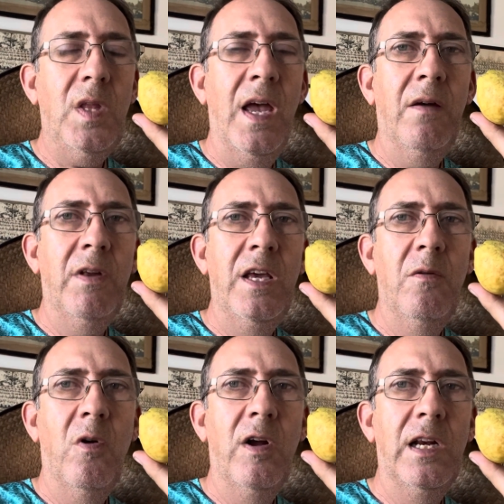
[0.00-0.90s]
out
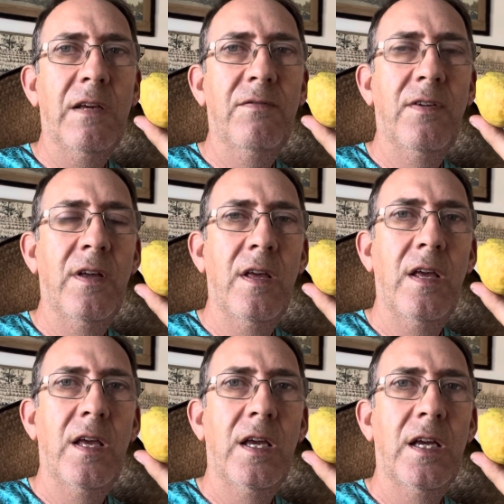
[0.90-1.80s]
here where I live
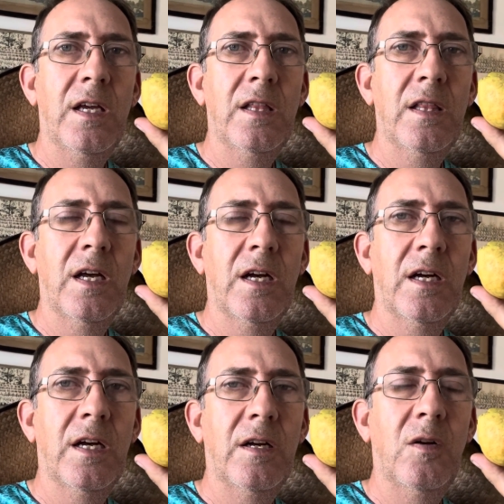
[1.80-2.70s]
in
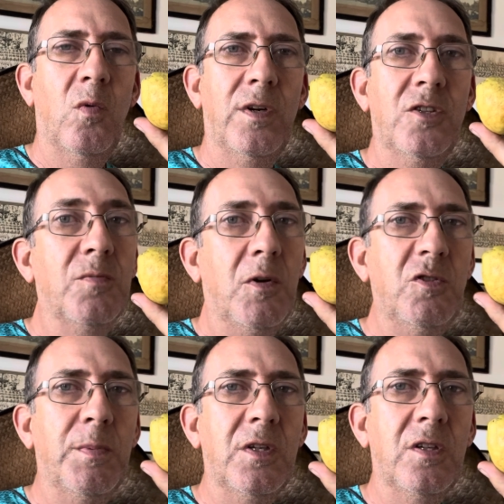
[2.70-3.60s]
uh, what is
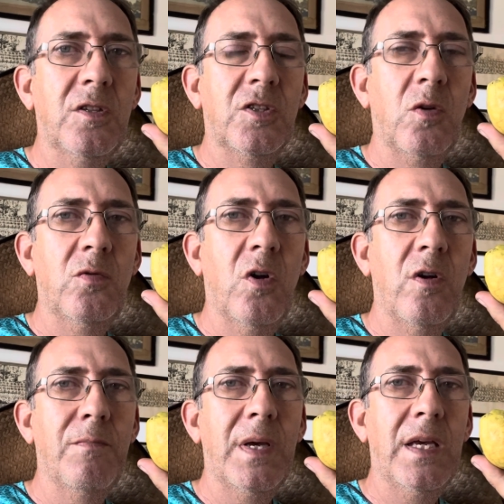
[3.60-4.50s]
supposed to be zone
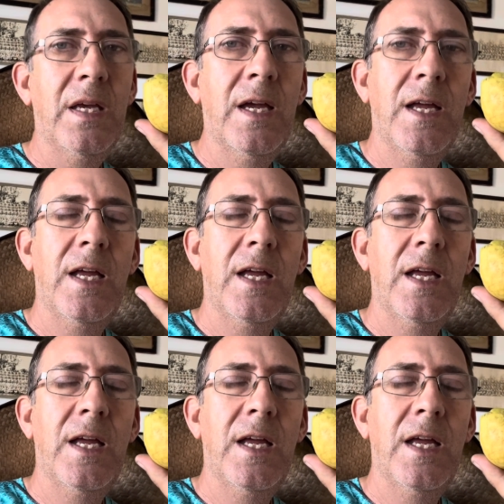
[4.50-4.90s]
9B,